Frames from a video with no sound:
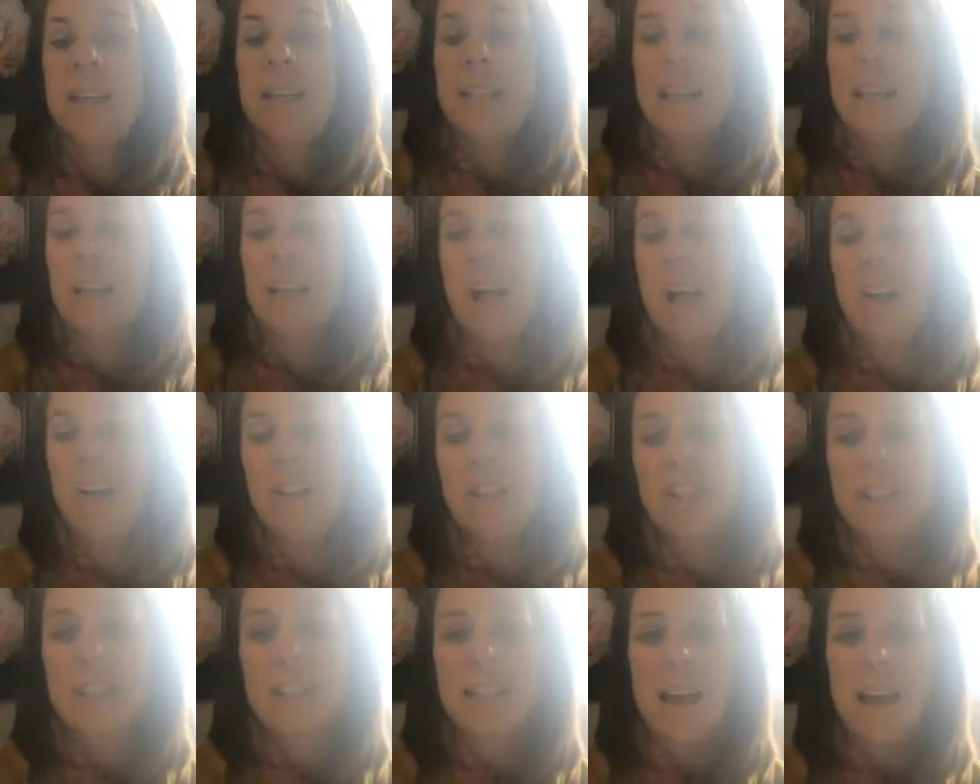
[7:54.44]

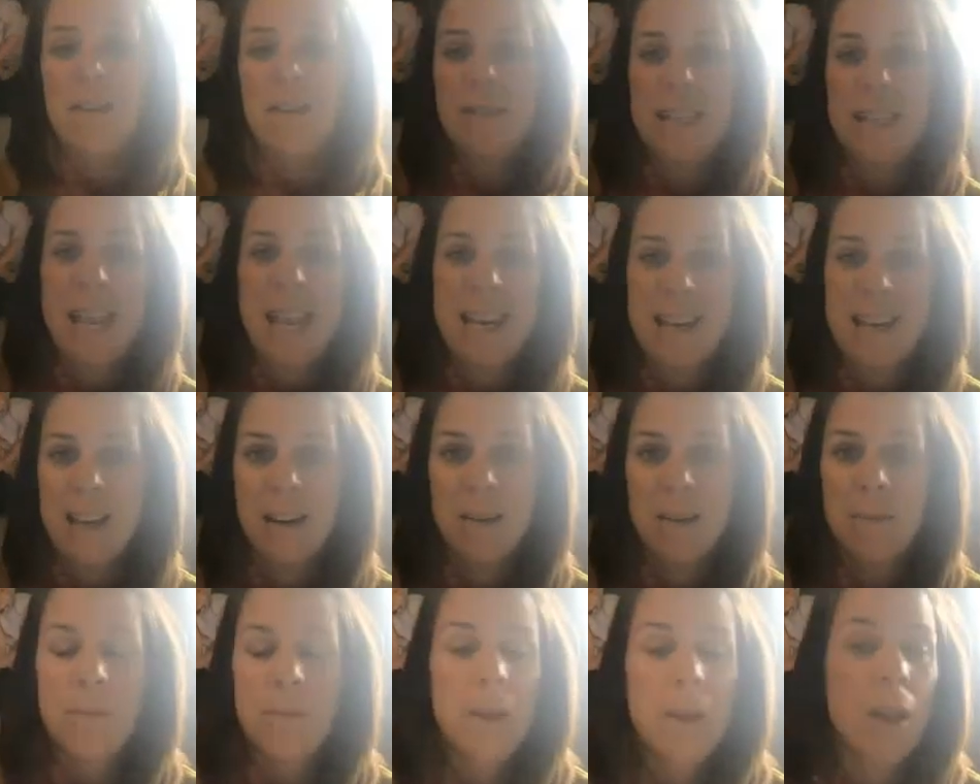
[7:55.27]
Technology is
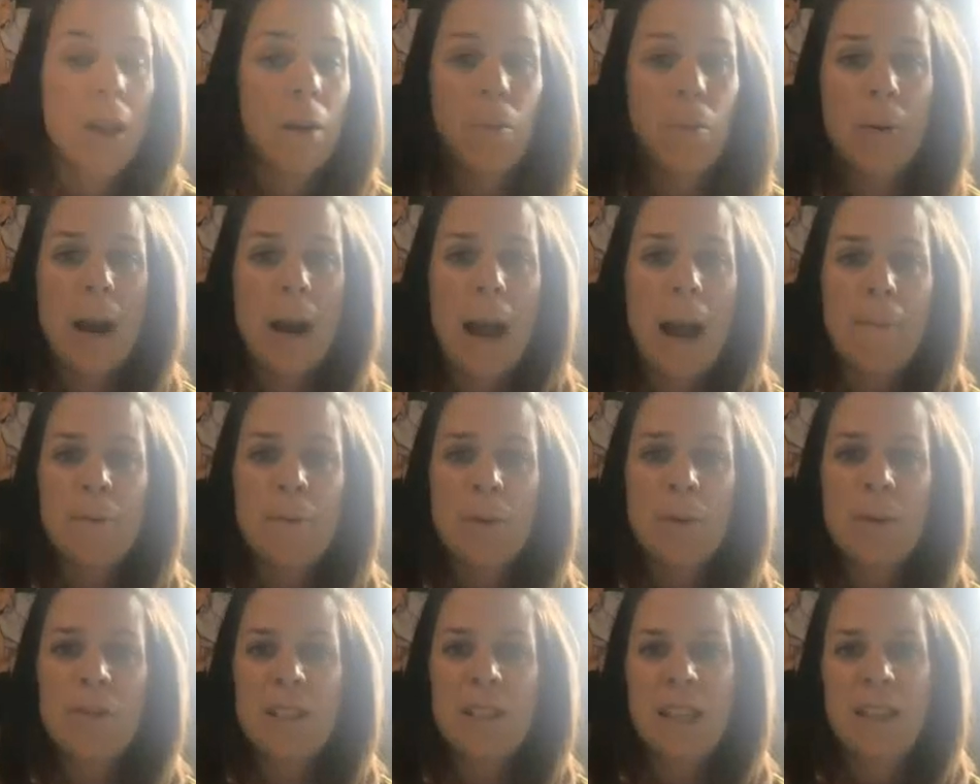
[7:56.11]
outdated.
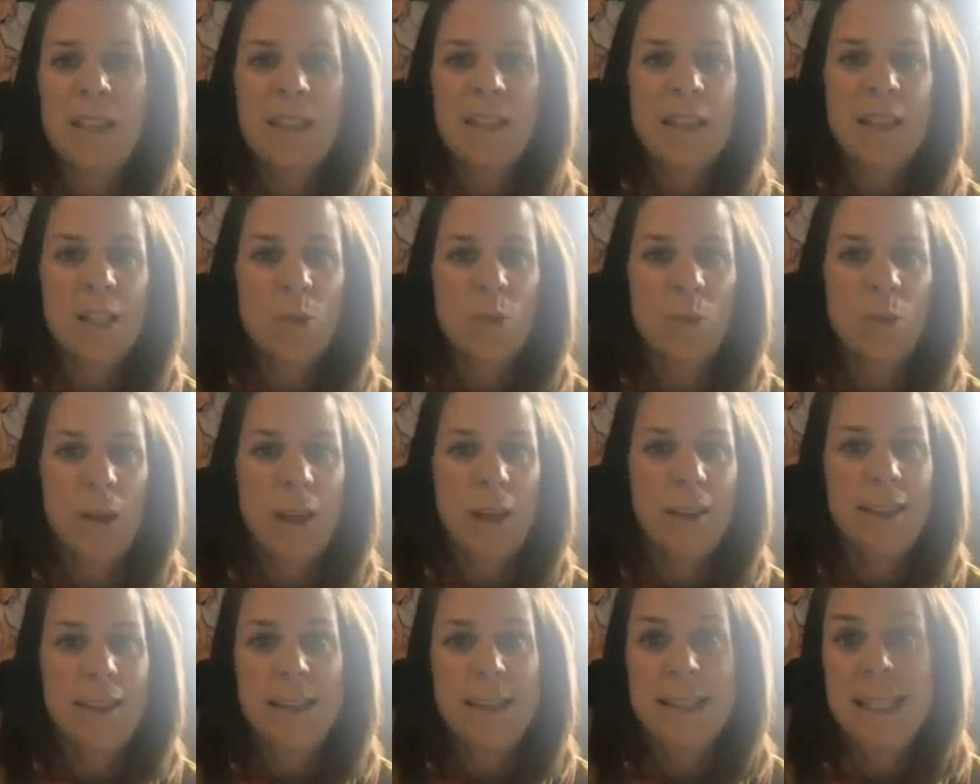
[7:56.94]
Perhaps we've seen this
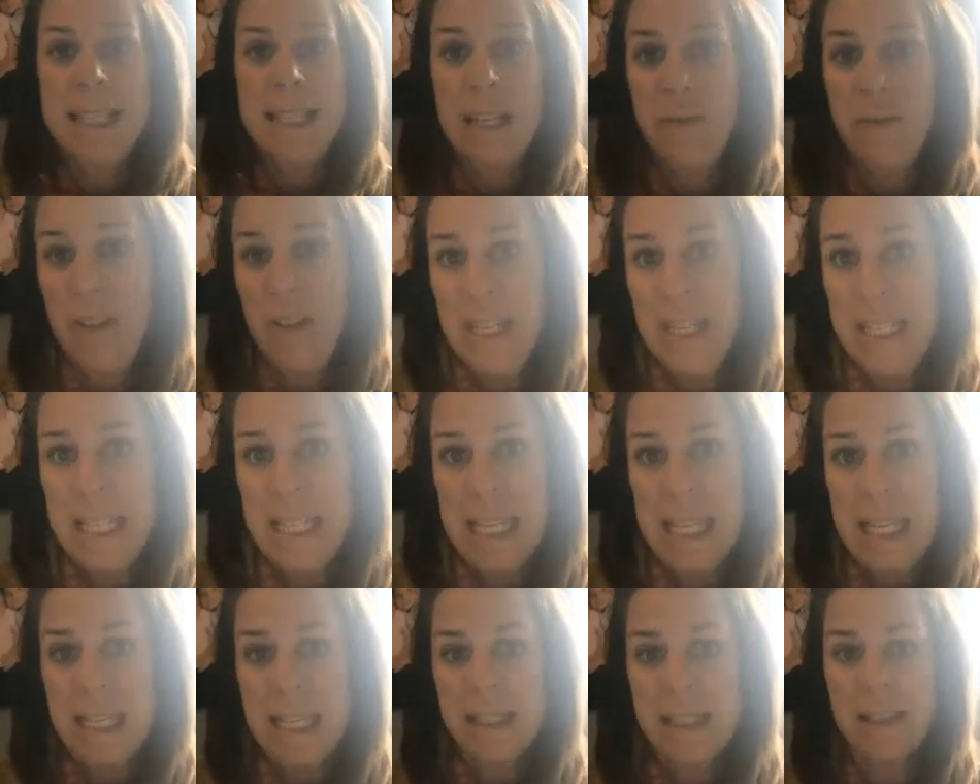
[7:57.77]
with
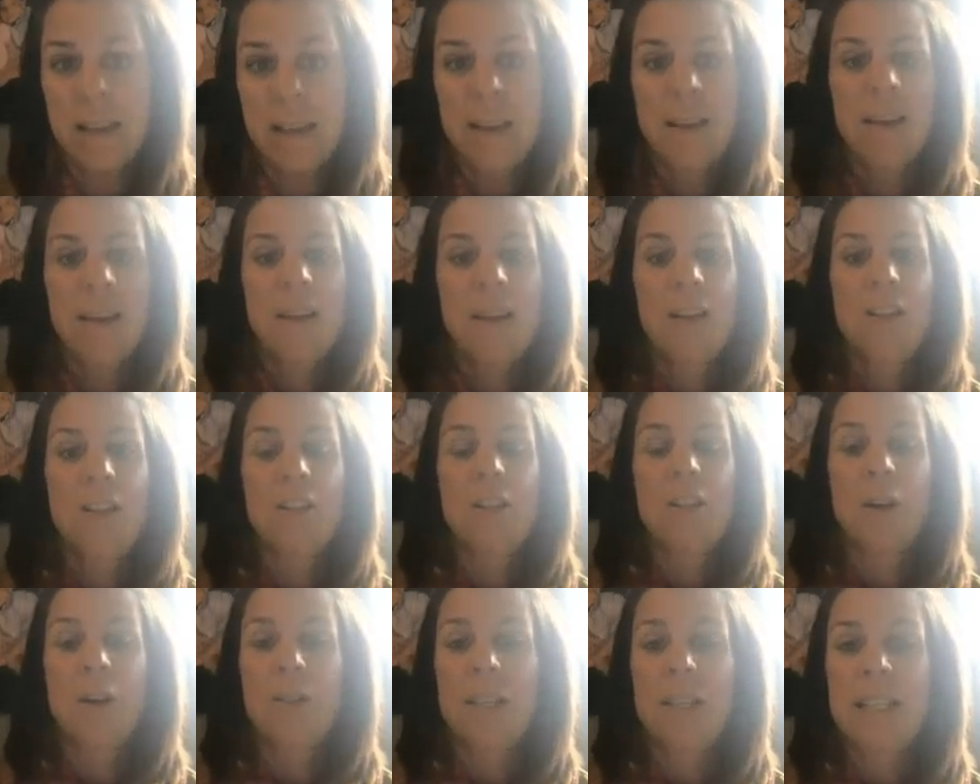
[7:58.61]
DVDs.
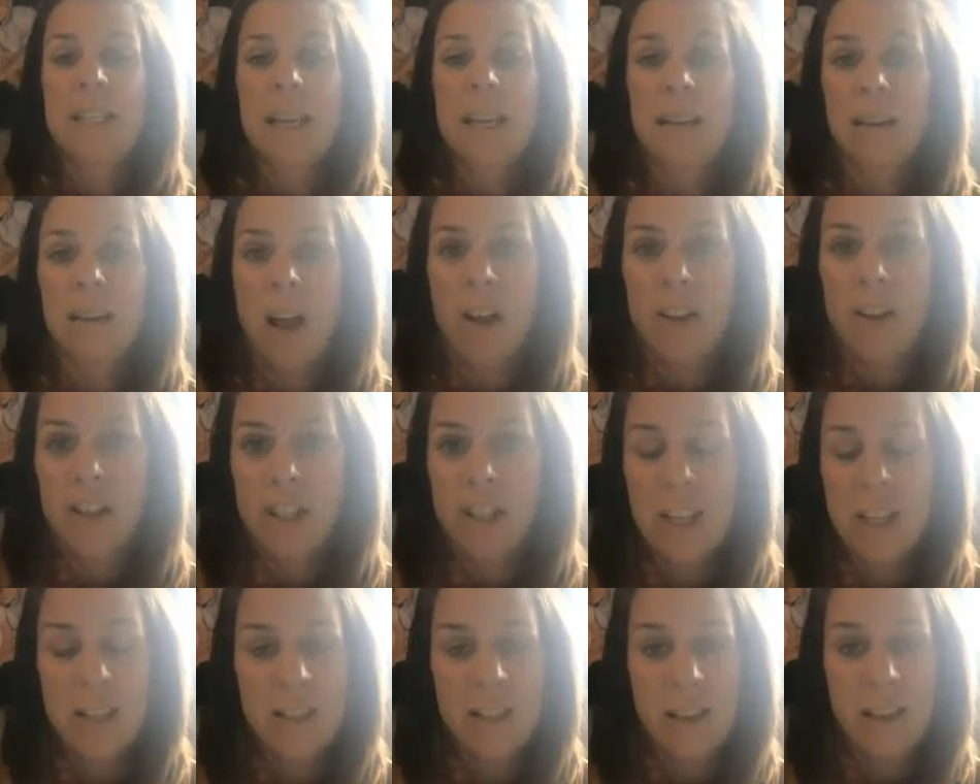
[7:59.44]
So the
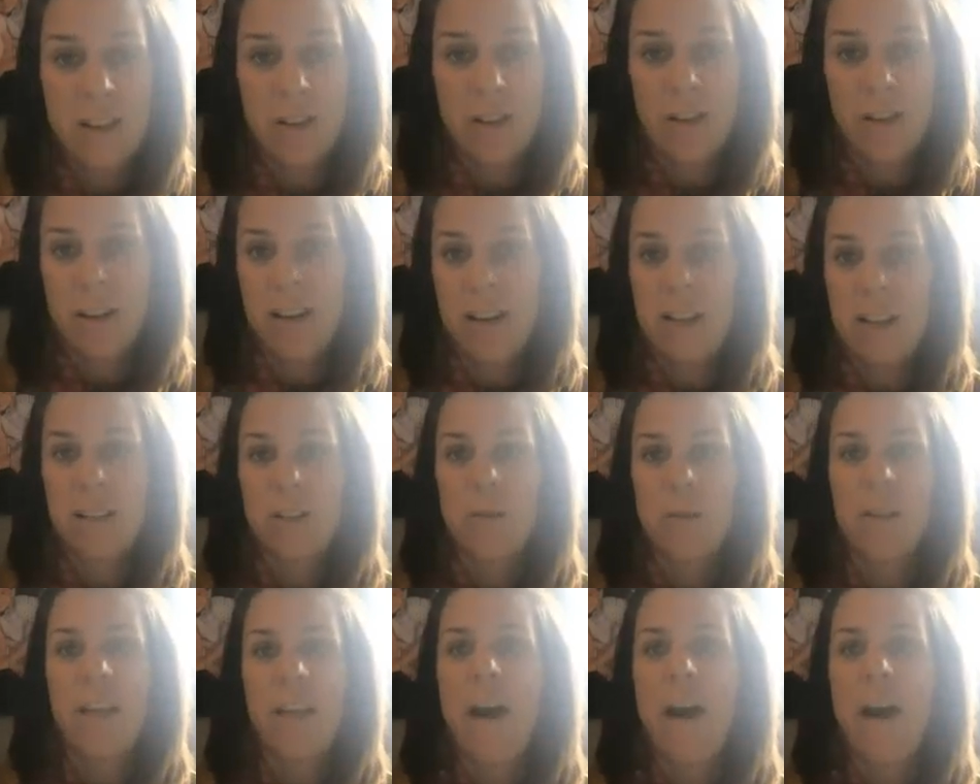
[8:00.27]
technology has increased to